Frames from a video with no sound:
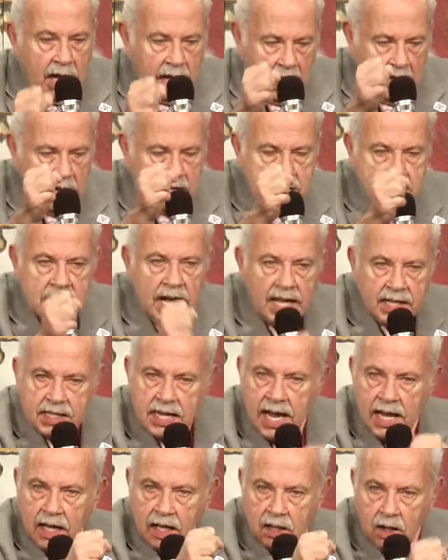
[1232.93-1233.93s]
is they
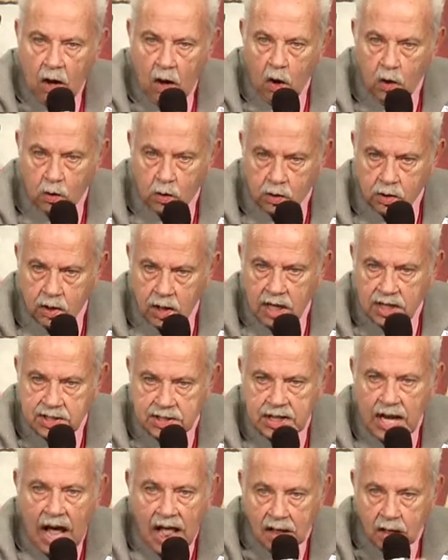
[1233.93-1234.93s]
take an oath, a
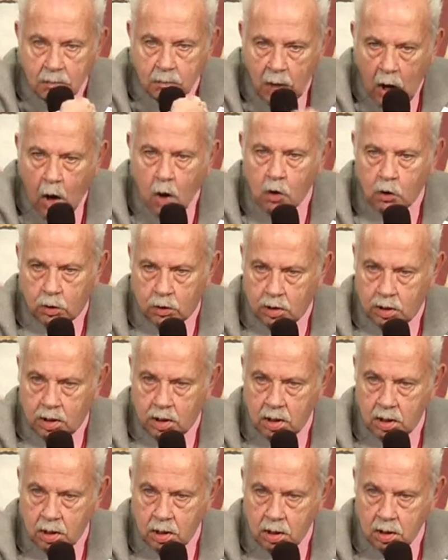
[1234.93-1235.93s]
solemn oath,
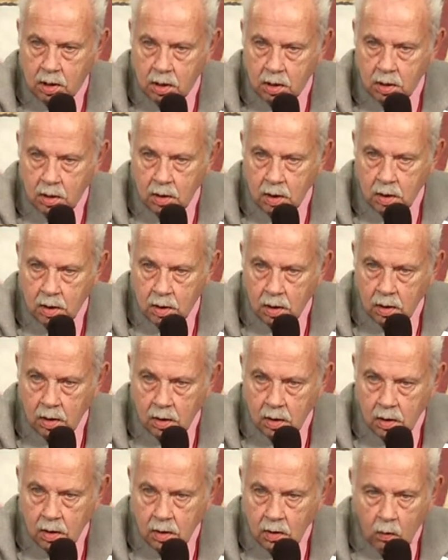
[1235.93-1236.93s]

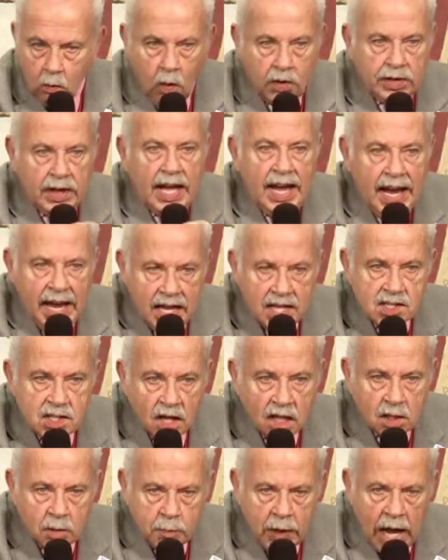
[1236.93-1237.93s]
with their hands on
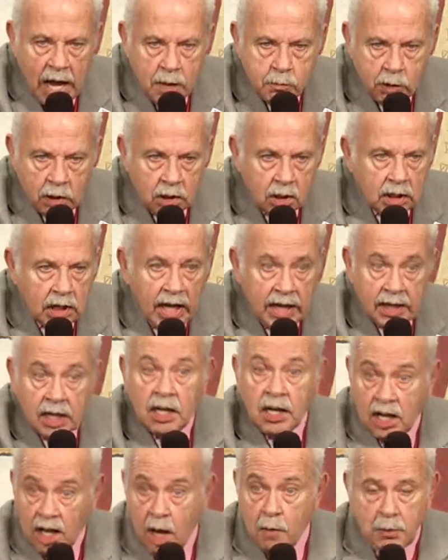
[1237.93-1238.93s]
the Bible, and in a
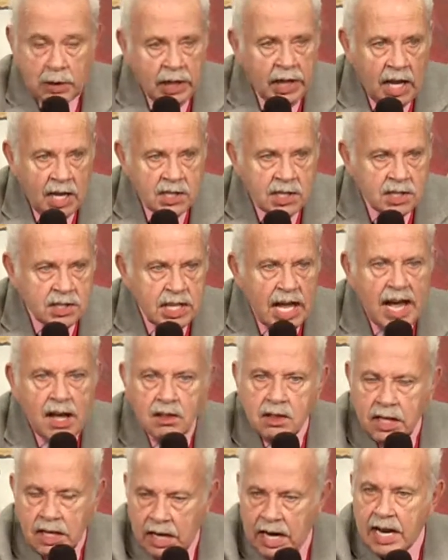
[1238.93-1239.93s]
couple of cases now,
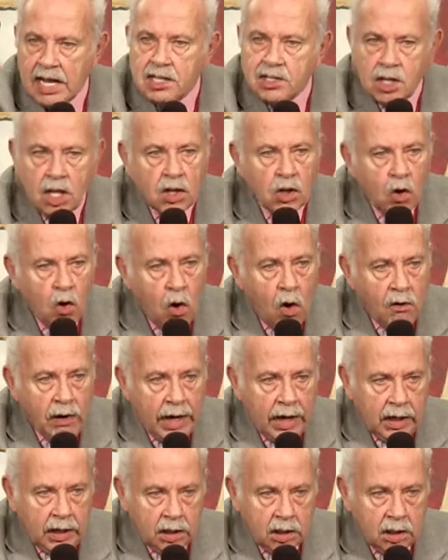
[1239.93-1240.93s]
their hands on the Koran,